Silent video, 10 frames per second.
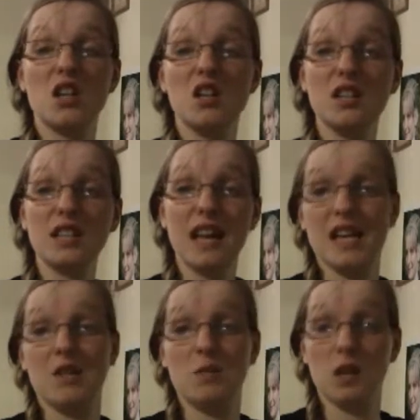under
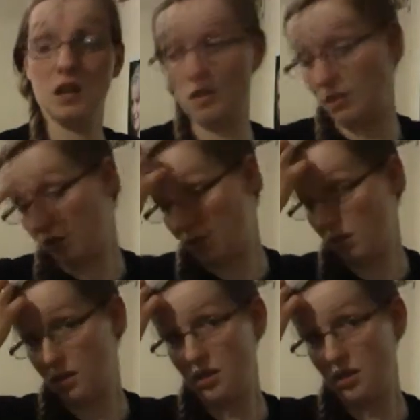10 when I got this one,